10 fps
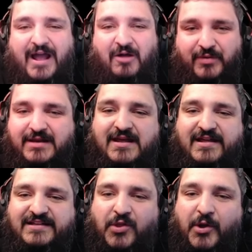but
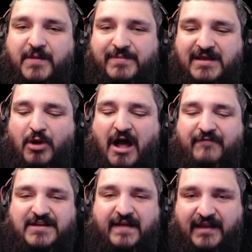still going to be a
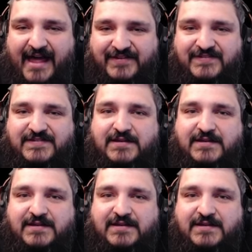profit nonetheless.